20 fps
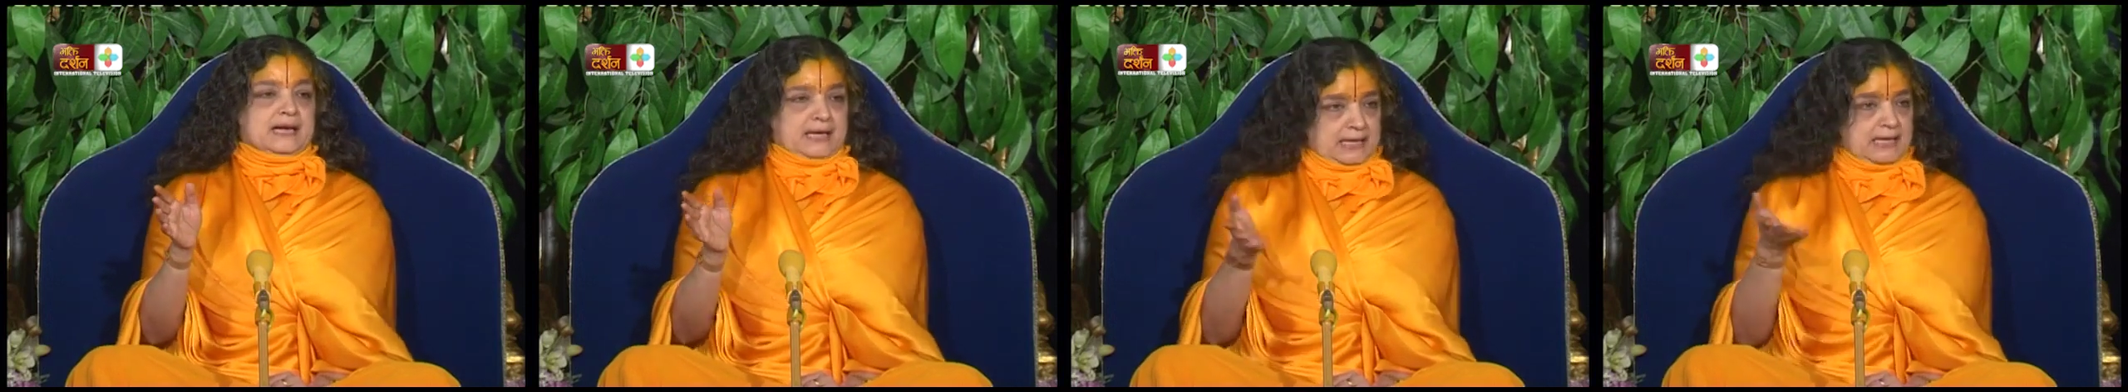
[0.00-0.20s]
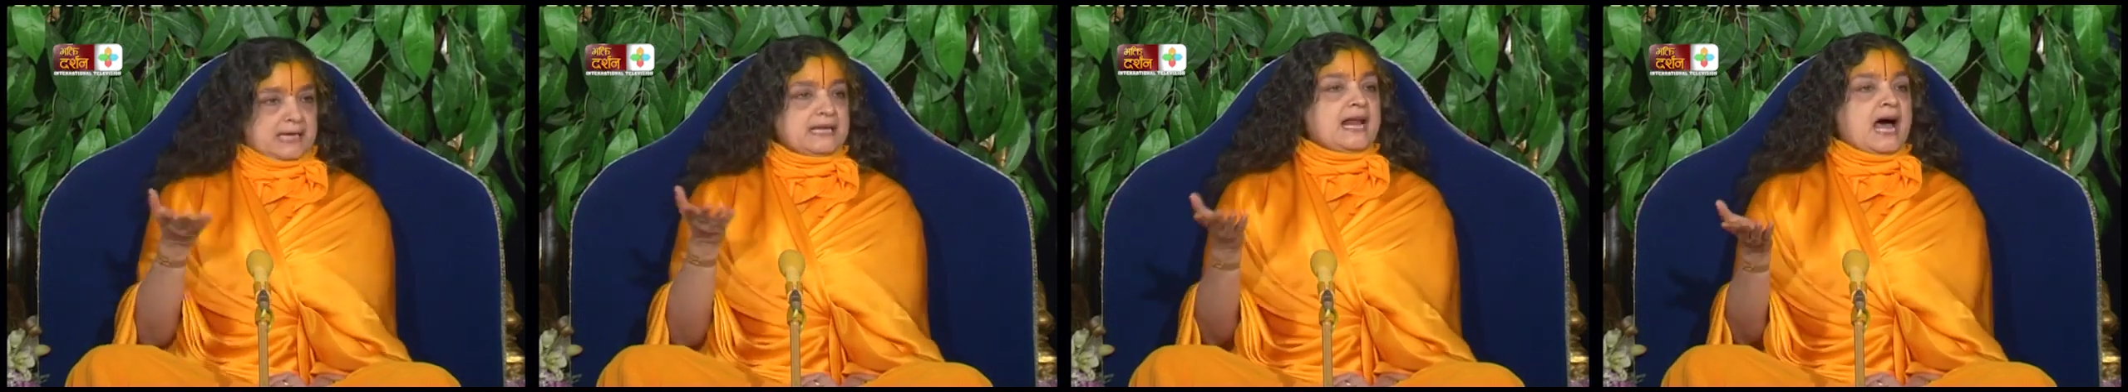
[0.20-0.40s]

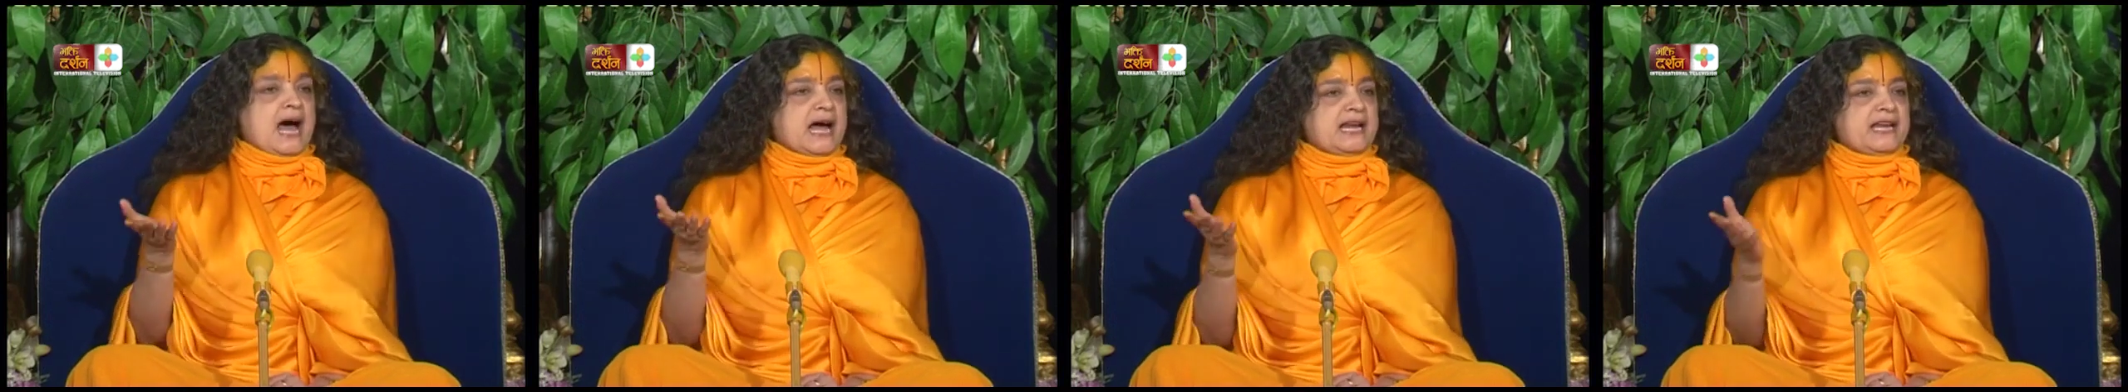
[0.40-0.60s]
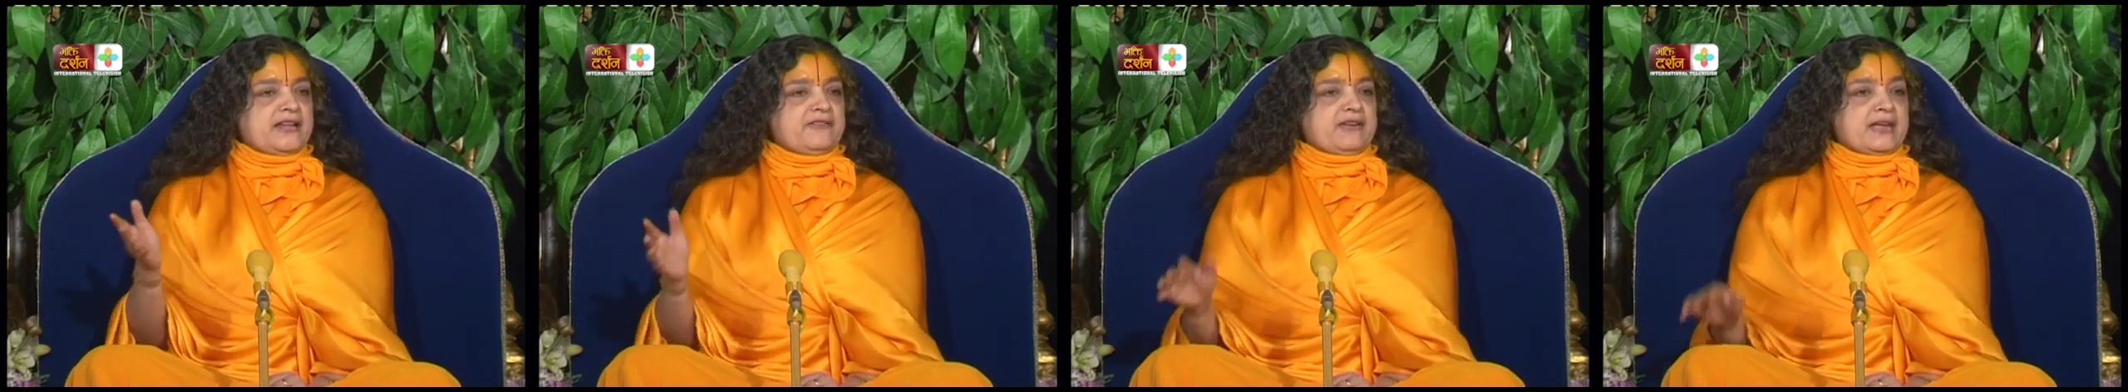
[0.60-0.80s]
earn
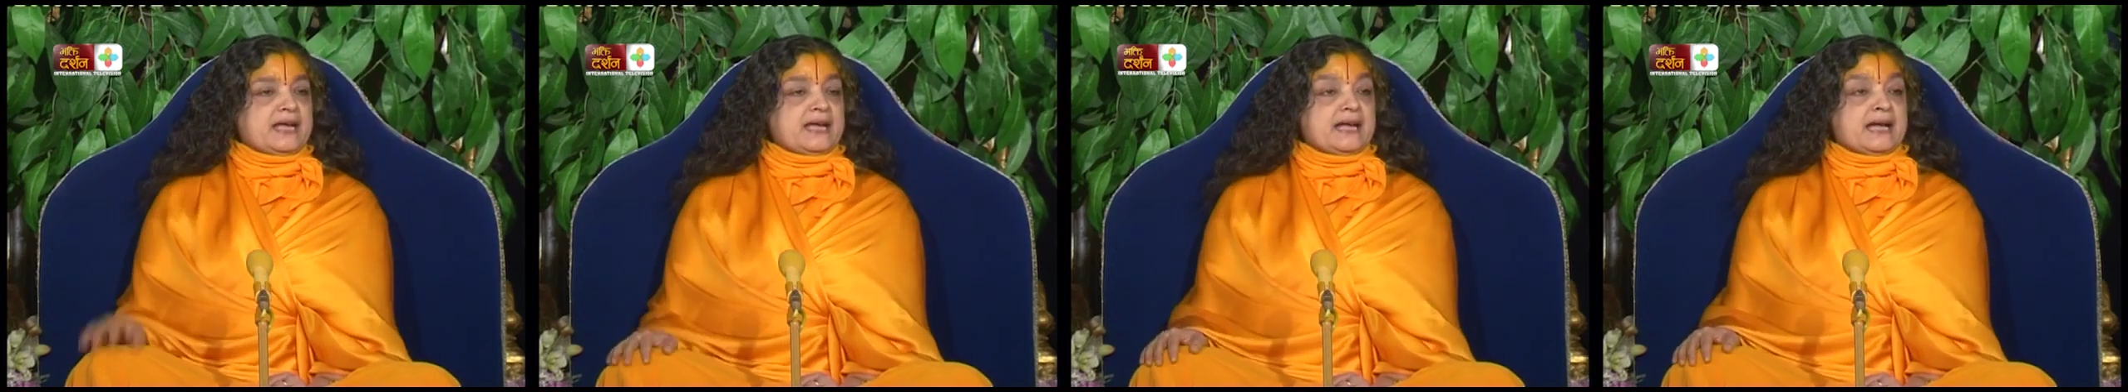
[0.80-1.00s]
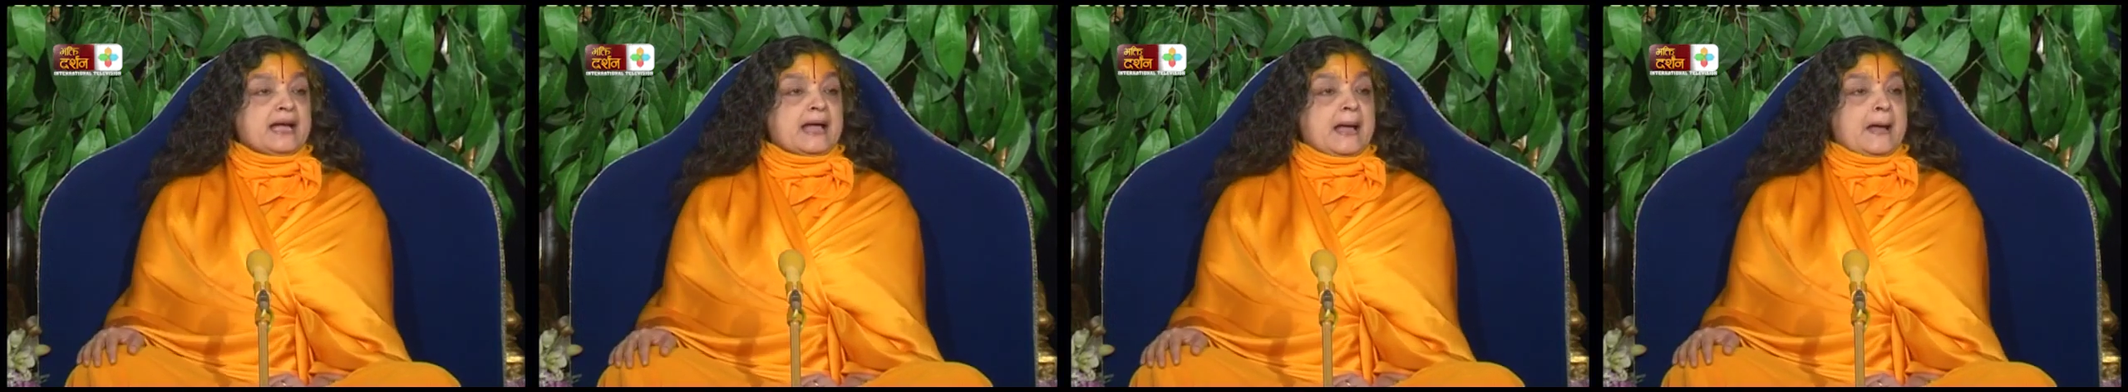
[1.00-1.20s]
our living,